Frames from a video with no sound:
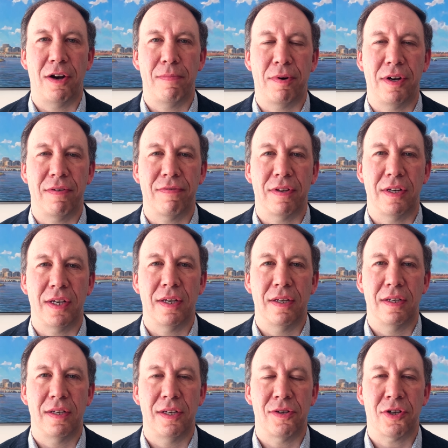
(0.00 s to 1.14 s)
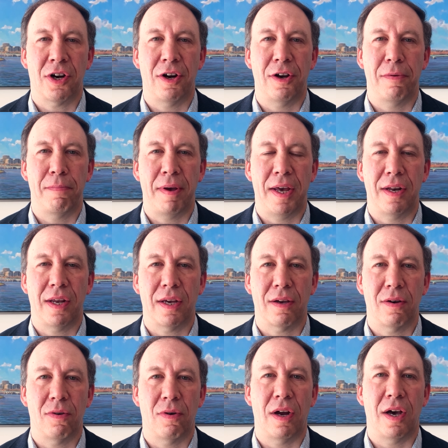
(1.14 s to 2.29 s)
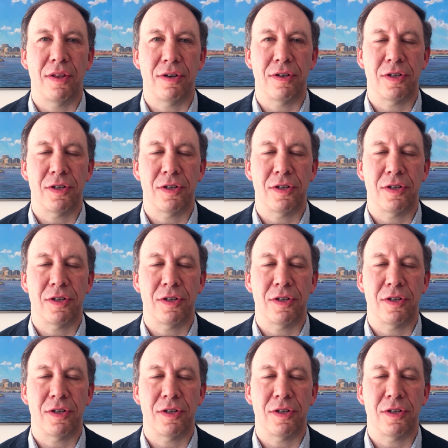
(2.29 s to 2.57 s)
briefly is current and pending or other